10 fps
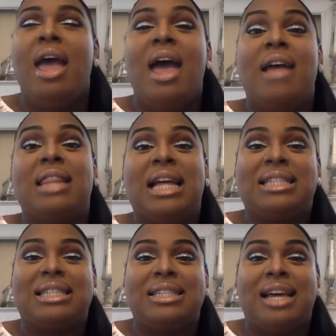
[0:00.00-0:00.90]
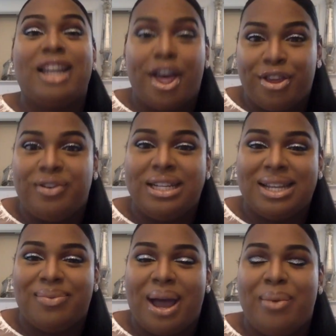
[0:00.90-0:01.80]
And that's another
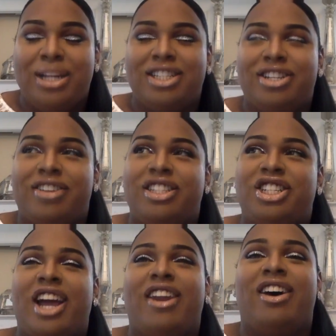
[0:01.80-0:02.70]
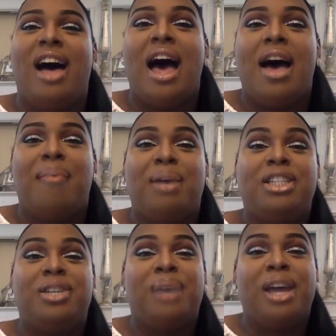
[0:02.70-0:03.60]
reason why I wanted to start this channel. I
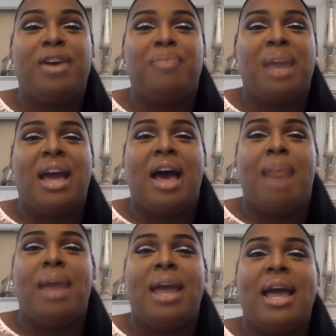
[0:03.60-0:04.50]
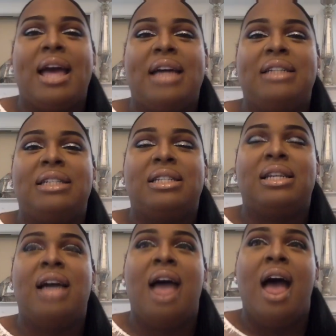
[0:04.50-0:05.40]
do my own makeup, and
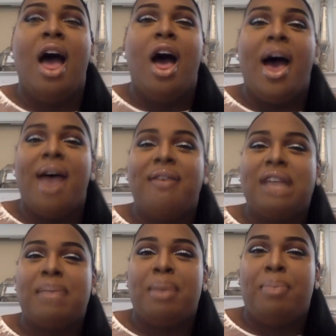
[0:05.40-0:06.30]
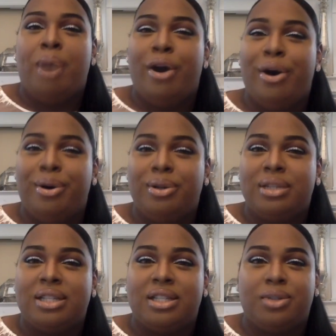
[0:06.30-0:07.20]
every time I
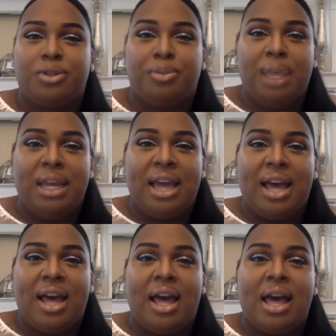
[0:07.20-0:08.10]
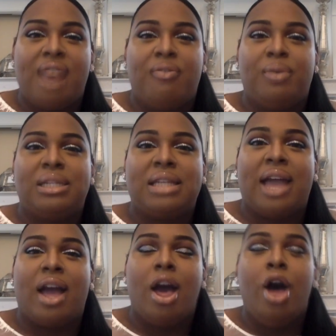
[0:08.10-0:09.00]
post to social media, everyone's
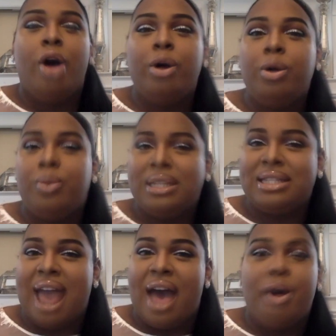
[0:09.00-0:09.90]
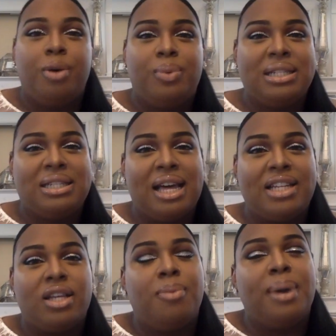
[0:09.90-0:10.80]
like, "Ooh, what's that? Oh, what's
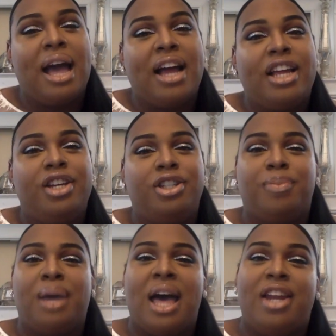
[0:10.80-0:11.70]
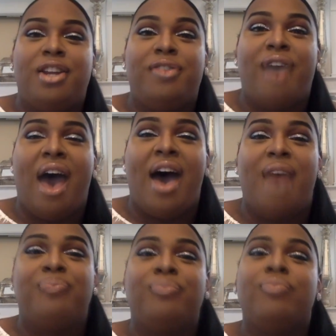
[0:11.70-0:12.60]
this? Oh my God, can you show me how to do that?"
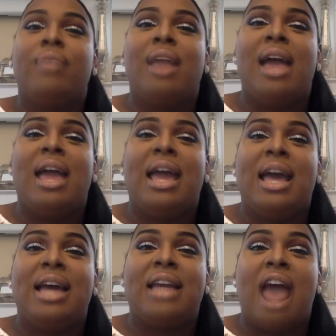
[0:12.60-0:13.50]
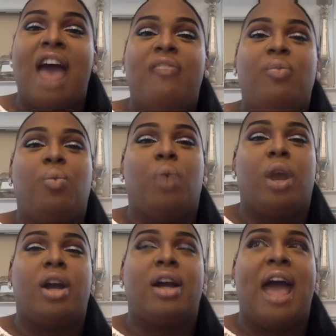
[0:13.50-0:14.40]
And I
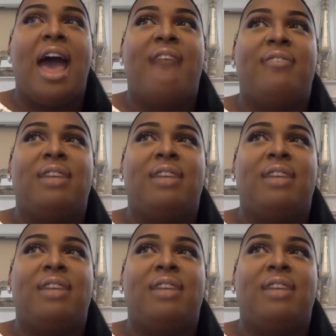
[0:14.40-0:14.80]
have